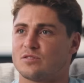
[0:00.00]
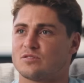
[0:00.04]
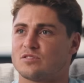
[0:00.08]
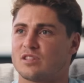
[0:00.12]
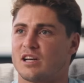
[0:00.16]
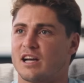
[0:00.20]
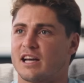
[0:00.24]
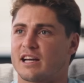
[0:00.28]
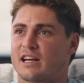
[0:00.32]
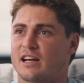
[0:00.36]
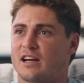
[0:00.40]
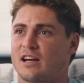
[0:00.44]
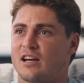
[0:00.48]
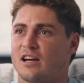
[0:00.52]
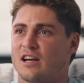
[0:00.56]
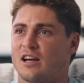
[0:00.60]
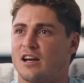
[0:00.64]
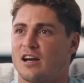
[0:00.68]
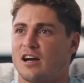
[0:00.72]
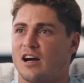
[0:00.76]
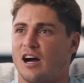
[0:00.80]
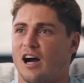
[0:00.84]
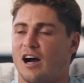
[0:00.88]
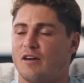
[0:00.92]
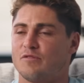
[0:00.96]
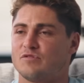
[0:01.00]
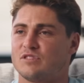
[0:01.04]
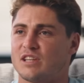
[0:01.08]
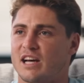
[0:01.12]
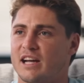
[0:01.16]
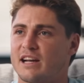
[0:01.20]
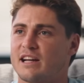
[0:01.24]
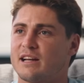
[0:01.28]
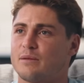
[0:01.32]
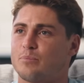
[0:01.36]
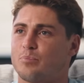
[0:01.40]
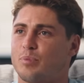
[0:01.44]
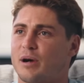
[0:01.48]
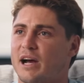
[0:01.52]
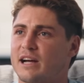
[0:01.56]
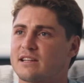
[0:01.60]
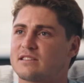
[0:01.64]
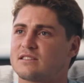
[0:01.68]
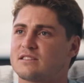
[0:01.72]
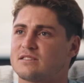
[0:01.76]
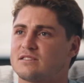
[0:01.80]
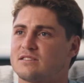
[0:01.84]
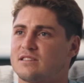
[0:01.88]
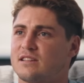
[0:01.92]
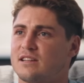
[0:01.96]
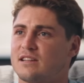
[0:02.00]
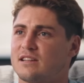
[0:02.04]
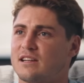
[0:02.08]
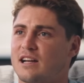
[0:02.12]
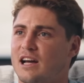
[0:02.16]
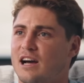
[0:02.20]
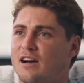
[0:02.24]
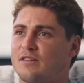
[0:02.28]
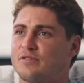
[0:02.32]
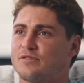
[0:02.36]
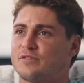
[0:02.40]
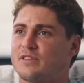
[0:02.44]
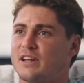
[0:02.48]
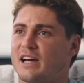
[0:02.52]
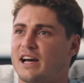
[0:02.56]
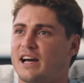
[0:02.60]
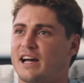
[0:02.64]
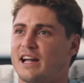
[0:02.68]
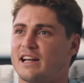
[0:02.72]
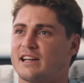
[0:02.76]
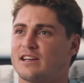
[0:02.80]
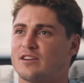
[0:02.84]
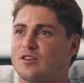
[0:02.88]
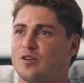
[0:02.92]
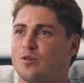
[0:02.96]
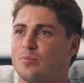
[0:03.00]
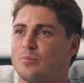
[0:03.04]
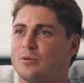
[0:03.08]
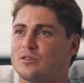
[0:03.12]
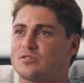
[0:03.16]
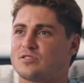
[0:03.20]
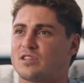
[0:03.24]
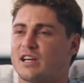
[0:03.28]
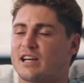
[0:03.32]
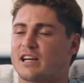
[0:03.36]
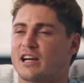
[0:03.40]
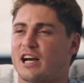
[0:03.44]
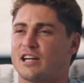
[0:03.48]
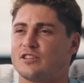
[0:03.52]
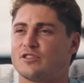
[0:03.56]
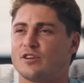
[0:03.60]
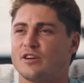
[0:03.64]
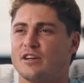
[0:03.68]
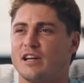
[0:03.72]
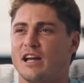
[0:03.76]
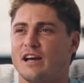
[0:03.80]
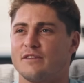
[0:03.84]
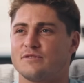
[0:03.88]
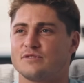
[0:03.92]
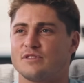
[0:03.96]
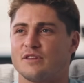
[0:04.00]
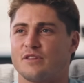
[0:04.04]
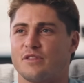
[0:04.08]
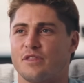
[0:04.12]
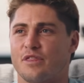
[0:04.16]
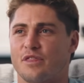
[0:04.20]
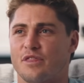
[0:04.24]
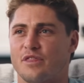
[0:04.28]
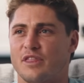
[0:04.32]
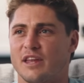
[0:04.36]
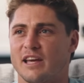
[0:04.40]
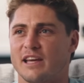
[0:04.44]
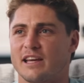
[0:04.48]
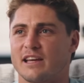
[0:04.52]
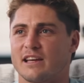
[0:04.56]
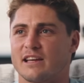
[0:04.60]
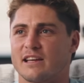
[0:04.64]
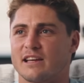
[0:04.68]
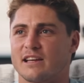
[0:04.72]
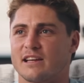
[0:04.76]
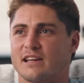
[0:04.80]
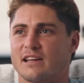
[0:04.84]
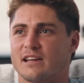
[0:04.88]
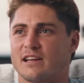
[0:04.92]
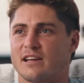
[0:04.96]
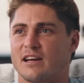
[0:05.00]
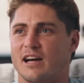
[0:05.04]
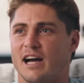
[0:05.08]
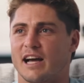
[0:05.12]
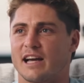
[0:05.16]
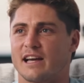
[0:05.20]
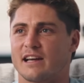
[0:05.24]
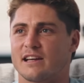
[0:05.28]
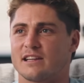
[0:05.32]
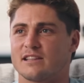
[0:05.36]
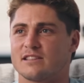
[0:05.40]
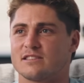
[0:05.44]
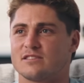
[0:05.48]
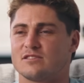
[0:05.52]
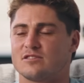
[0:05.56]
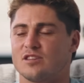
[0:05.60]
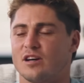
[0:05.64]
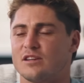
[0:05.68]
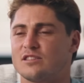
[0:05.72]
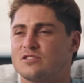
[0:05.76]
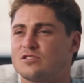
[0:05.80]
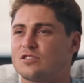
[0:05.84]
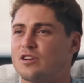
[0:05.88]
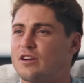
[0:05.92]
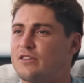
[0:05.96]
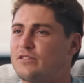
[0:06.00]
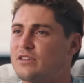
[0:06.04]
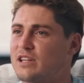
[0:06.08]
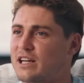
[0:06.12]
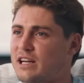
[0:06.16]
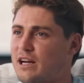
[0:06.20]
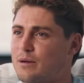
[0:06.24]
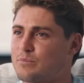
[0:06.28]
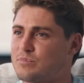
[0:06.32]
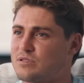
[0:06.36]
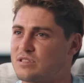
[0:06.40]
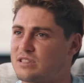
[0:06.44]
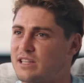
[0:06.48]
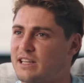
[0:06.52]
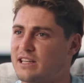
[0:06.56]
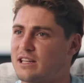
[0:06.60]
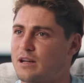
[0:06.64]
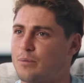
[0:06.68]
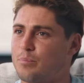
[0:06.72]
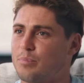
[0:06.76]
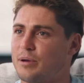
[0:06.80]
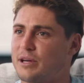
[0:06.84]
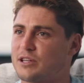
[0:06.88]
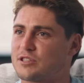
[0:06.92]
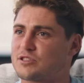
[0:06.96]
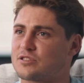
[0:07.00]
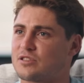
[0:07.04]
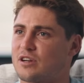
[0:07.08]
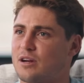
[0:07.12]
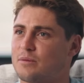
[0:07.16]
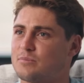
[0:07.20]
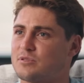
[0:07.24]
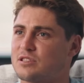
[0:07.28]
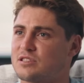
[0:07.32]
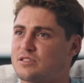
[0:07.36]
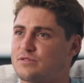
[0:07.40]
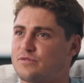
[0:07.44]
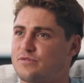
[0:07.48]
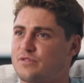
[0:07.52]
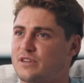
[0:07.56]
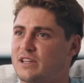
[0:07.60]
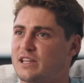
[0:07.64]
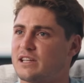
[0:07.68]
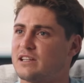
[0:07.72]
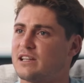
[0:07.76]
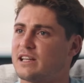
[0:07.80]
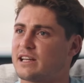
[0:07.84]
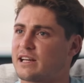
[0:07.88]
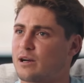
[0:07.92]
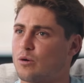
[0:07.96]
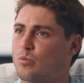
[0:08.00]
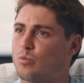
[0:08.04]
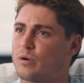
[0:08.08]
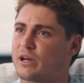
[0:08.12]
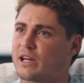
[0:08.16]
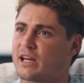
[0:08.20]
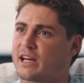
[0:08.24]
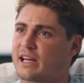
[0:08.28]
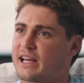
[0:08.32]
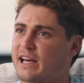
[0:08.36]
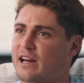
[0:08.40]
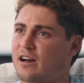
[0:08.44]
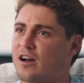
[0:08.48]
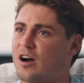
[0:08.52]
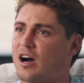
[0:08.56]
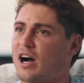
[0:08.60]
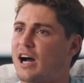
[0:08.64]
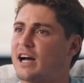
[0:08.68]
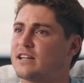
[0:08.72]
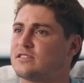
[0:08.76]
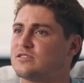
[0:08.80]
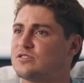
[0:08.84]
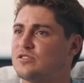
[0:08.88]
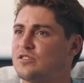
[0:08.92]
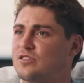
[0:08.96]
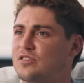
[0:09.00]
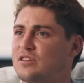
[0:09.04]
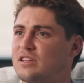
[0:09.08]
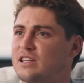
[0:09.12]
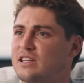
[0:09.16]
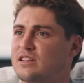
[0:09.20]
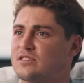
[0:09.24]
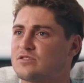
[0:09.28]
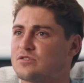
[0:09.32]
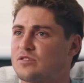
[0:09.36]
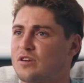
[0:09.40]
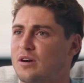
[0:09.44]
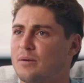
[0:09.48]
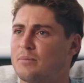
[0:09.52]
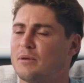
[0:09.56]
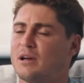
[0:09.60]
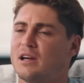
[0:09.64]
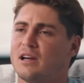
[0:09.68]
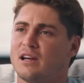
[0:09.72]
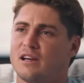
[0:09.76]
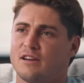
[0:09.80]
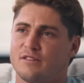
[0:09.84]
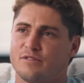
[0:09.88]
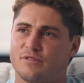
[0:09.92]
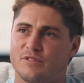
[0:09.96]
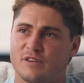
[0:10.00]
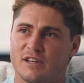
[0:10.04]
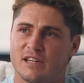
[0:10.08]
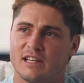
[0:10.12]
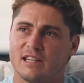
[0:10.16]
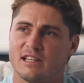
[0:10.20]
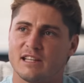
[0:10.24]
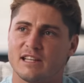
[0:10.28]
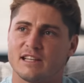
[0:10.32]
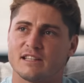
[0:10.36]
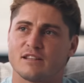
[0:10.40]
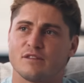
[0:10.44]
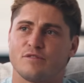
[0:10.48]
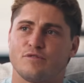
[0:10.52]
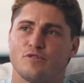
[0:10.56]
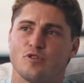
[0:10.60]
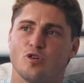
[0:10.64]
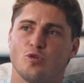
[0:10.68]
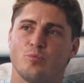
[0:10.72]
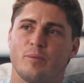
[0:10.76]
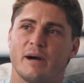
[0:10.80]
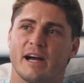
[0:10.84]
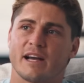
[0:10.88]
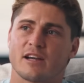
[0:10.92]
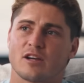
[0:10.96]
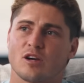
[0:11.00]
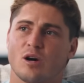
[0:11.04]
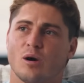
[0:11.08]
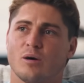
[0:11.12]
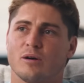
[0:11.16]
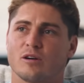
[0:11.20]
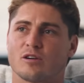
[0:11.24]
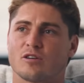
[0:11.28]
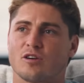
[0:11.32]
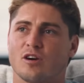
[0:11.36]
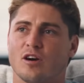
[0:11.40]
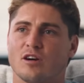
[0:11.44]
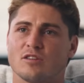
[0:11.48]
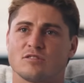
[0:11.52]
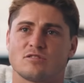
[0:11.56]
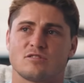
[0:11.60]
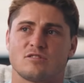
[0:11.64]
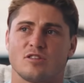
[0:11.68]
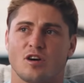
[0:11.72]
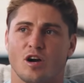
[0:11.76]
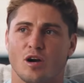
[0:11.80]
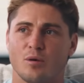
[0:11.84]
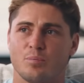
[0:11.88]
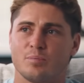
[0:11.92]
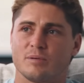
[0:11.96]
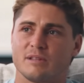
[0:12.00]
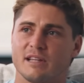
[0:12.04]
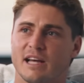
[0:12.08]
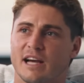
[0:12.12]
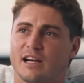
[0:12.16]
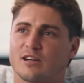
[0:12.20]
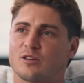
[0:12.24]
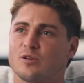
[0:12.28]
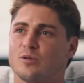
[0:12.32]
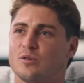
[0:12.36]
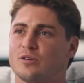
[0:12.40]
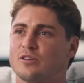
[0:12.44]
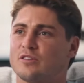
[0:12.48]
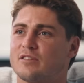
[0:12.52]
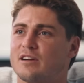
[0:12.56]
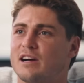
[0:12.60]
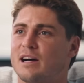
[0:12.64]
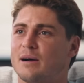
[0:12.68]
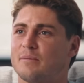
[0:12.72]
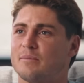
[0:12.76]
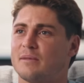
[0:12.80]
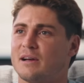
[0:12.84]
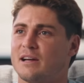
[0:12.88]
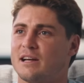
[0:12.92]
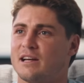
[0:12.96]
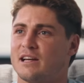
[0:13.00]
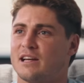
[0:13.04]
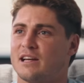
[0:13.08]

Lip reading: it's like I've practiced it enough that almost like I don't have to think. It's not even like I'm seeing a picture. I'm just feeling a winger get high to do this, or I'm feeling the fullback go across to open that corner up.